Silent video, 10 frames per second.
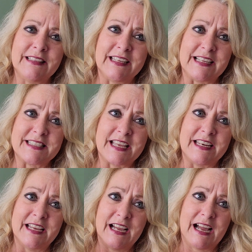like I
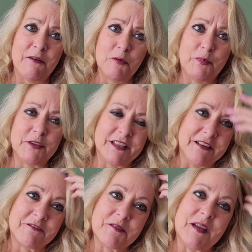said, I will put the
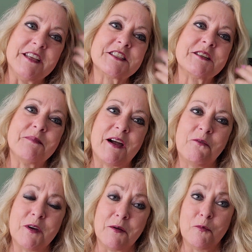information
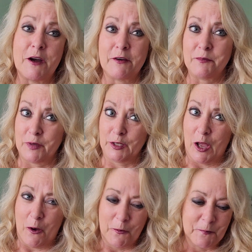about what I'm wearing
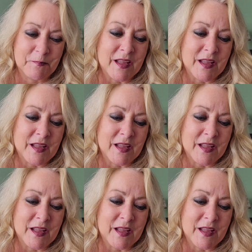below.